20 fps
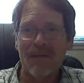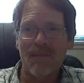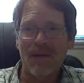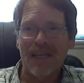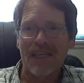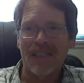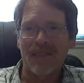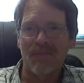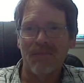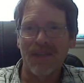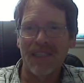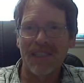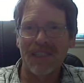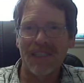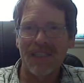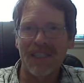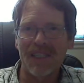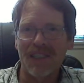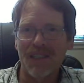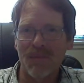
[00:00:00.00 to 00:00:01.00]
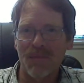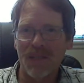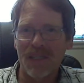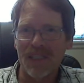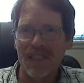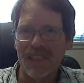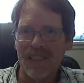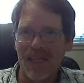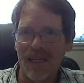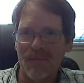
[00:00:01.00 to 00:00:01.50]
It's missing some of
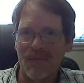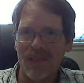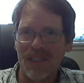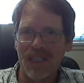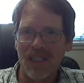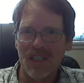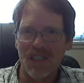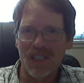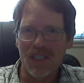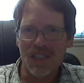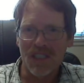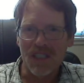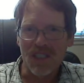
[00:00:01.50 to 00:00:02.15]
the same teachings.